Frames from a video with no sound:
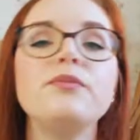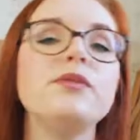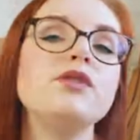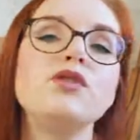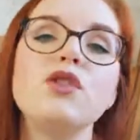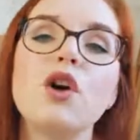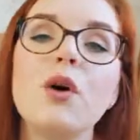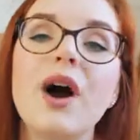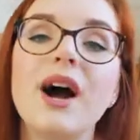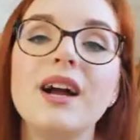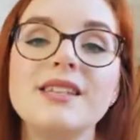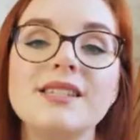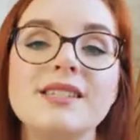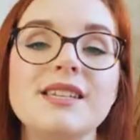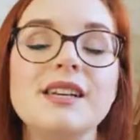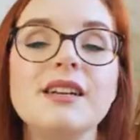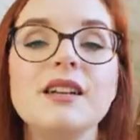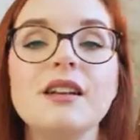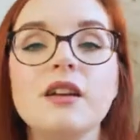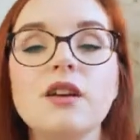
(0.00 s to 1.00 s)
So
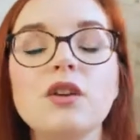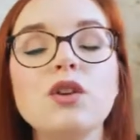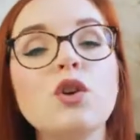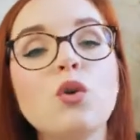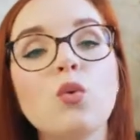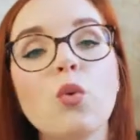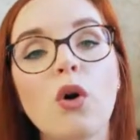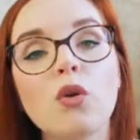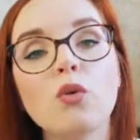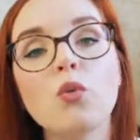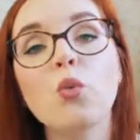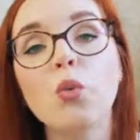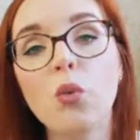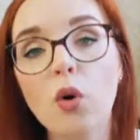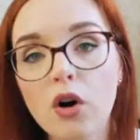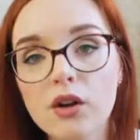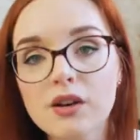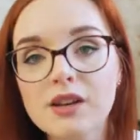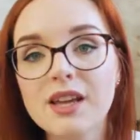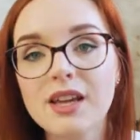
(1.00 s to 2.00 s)
ideally you want
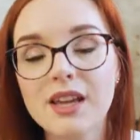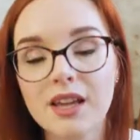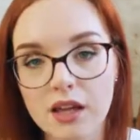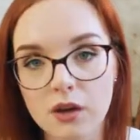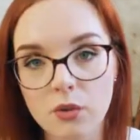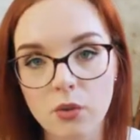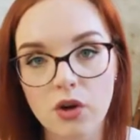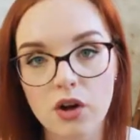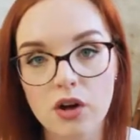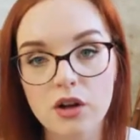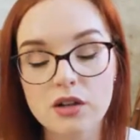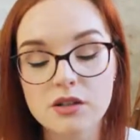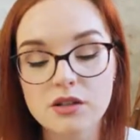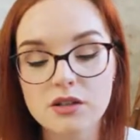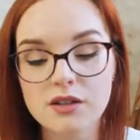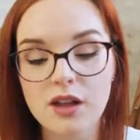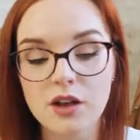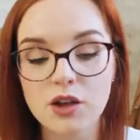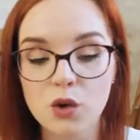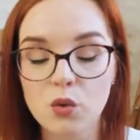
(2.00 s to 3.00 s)
one
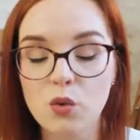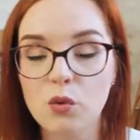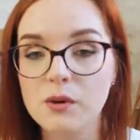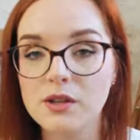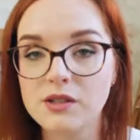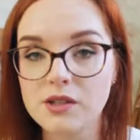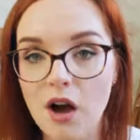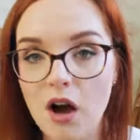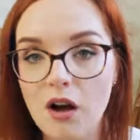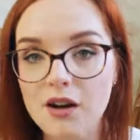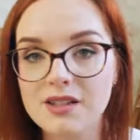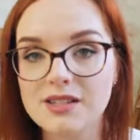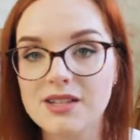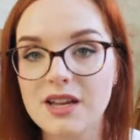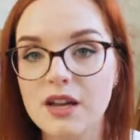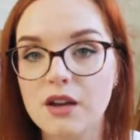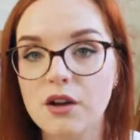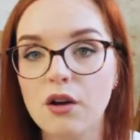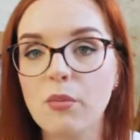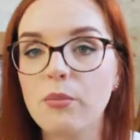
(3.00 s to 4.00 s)
keyword that you will be
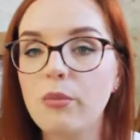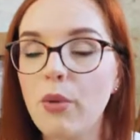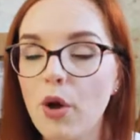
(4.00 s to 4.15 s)
targeting